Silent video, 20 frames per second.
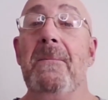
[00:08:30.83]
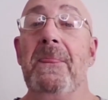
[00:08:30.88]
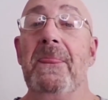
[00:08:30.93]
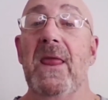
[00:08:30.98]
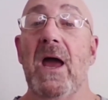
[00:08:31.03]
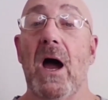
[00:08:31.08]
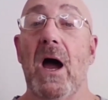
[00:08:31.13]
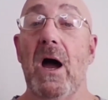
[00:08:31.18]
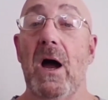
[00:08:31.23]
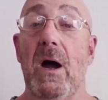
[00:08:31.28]

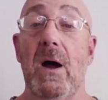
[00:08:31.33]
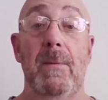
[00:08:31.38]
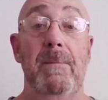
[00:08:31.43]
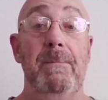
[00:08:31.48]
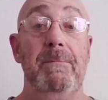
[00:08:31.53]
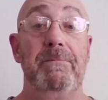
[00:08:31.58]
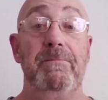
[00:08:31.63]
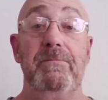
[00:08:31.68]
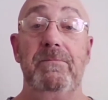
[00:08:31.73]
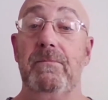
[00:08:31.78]

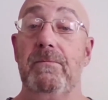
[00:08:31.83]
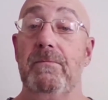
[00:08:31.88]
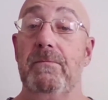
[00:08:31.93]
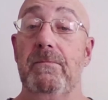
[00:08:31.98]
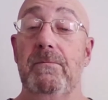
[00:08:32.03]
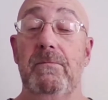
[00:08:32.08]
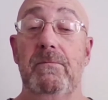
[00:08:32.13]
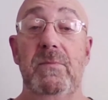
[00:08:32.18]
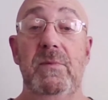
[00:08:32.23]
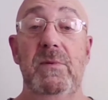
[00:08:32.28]

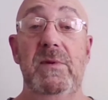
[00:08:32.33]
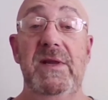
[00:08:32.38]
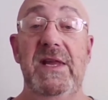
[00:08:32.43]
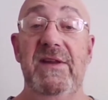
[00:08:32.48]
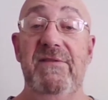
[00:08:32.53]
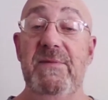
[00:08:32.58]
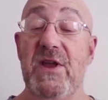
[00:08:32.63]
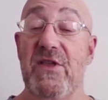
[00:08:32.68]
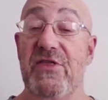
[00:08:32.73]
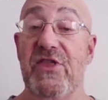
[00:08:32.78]
Um,
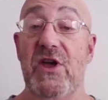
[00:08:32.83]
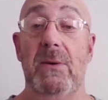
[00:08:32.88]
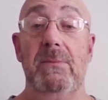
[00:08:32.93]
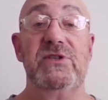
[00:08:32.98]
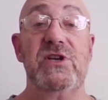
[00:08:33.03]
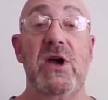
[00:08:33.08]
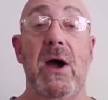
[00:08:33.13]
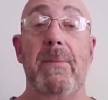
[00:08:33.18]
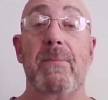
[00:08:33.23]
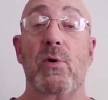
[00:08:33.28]
give me a
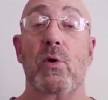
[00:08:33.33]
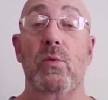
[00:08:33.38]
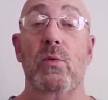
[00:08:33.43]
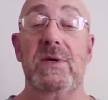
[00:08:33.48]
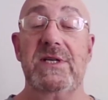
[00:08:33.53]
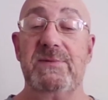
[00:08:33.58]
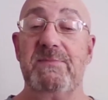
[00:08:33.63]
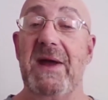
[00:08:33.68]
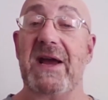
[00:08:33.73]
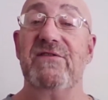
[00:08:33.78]
thumbs up or a
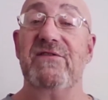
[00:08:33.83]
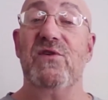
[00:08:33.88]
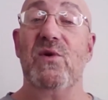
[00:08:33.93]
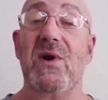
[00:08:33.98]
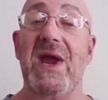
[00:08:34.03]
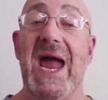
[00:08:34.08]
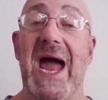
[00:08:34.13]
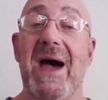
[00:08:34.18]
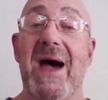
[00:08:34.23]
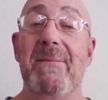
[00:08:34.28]
respectful
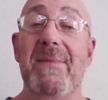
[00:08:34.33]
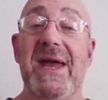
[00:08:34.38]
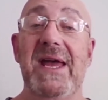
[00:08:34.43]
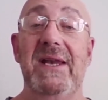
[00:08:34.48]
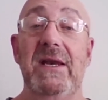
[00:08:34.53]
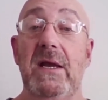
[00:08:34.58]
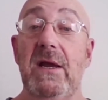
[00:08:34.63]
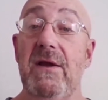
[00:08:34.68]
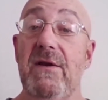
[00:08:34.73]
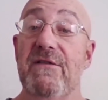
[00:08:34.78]

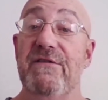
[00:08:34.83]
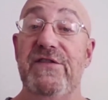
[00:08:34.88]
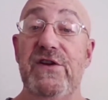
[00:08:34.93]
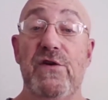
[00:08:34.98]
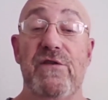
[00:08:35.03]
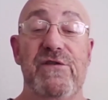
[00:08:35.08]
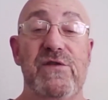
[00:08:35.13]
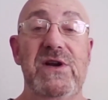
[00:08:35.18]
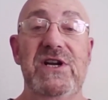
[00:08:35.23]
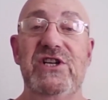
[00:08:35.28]
comment.
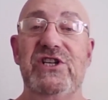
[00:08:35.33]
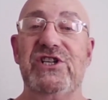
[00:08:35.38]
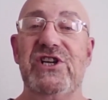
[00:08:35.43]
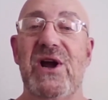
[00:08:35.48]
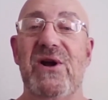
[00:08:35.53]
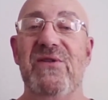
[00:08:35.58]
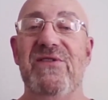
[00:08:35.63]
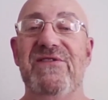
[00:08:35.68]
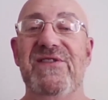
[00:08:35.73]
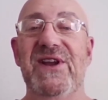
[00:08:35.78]
Feel free to
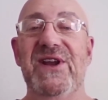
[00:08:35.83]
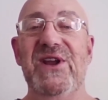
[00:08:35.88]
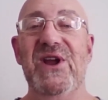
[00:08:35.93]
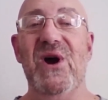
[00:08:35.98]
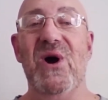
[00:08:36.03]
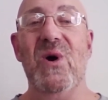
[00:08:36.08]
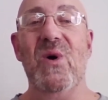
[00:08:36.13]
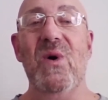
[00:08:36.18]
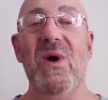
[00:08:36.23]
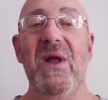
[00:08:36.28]
share the
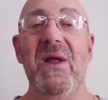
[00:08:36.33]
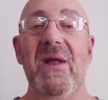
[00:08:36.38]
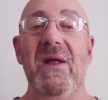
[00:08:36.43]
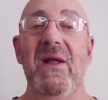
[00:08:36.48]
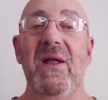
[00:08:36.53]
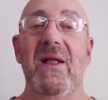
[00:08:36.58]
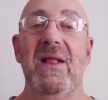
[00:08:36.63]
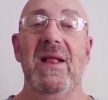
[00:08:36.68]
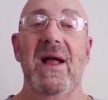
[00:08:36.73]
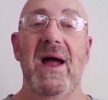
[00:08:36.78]
video.
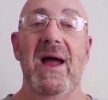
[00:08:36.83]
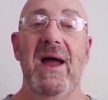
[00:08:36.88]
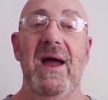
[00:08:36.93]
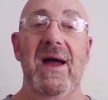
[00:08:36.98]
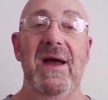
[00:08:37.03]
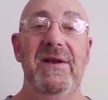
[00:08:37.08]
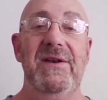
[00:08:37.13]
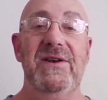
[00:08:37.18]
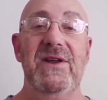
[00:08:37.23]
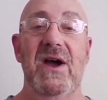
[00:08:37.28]

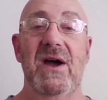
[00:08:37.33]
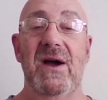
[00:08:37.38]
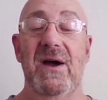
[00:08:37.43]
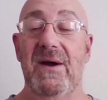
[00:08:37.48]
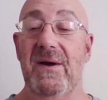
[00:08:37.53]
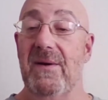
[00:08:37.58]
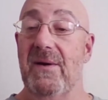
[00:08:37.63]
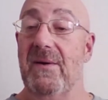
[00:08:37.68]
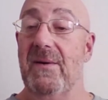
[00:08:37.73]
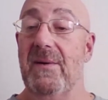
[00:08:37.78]
And
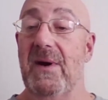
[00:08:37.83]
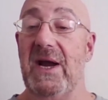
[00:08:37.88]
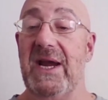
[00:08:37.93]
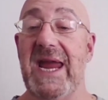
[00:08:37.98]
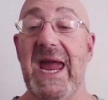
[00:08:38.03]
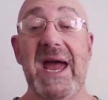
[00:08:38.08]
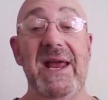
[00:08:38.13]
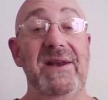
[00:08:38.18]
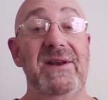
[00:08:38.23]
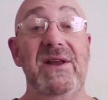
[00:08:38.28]
uh,
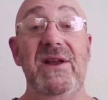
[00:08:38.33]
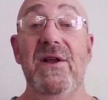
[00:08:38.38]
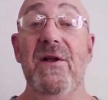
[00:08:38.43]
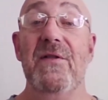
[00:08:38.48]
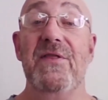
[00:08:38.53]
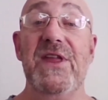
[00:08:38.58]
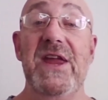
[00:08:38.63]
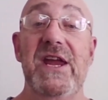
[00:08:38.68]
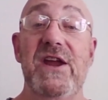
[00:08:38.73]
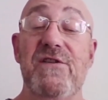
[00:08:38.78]
again,
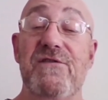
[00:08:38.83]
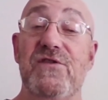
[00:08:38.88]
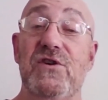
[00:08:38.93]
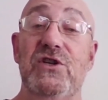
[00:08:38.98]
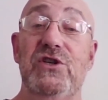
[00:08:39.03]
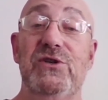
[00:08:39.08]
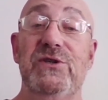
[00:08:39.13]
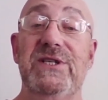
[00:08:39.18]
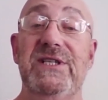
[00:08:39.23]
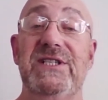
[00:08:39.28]
thank you for
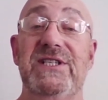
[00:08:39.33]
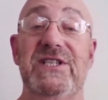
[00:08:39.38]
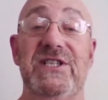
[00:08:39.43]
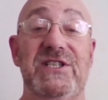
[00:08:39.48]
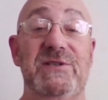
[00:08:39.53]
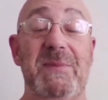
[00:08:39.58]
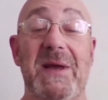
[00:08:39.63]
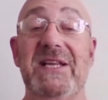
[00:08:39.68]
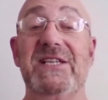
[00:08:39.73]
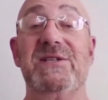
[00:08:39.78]
choosing to
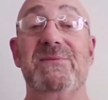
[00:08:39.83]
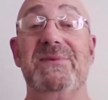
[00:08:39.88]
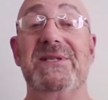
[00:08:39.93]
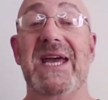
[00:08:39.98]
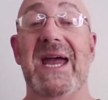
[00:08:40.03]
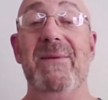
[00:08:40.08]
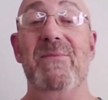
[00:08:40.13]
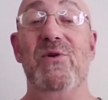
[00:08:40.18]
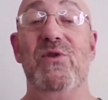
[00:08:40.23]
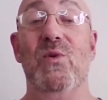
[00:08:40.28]
spend some
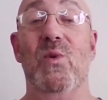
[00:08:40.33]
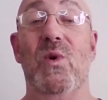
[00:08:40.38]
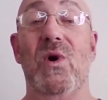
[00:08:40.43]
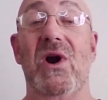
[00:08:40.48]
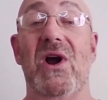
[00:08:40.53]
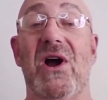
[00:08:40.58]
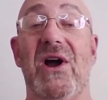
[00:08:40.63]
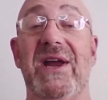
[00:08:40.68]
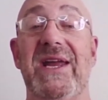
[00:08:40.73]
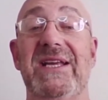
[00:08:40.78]
time with the
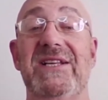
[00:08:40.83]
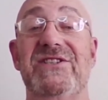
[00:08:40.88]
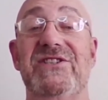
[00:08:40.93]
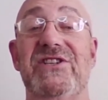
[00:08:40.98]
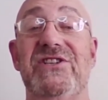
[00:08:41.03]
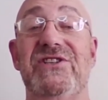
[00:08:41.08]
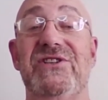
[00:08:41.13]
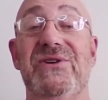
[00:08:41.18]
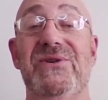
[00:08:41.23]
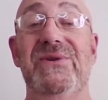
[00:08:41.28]
Warthog
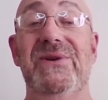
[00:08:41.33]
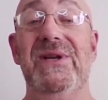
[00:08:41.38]
Institute.